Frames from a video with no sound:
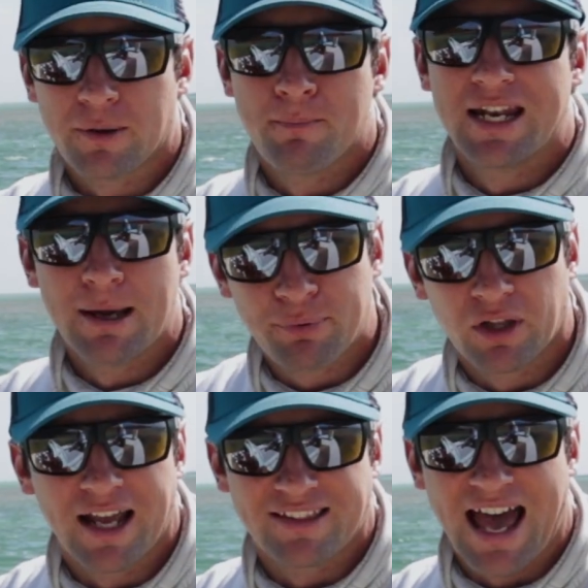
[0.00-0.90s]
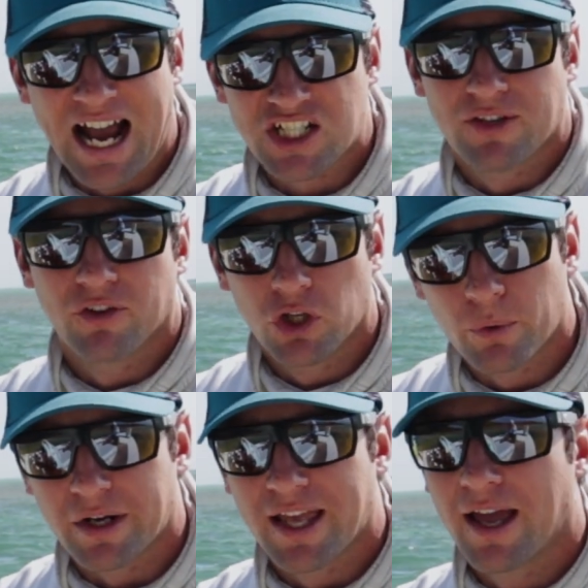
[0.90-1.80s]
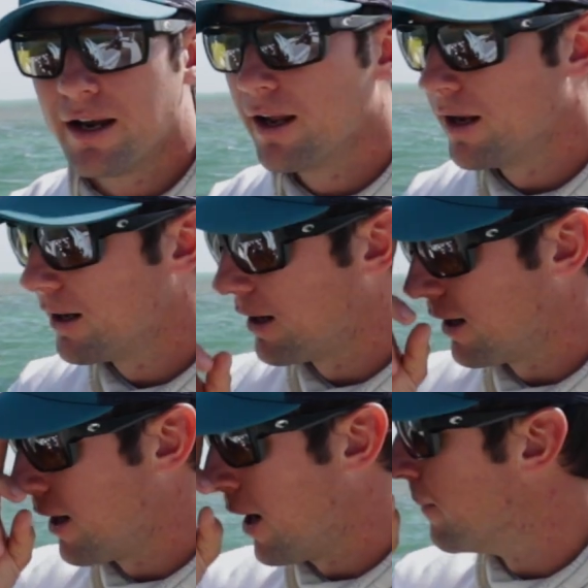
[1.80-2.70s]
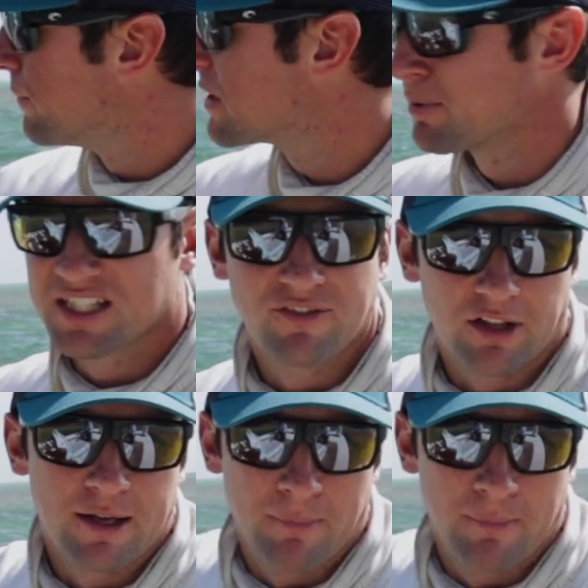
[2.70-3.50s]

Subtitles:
to manipulate the action of a lure yet, specifically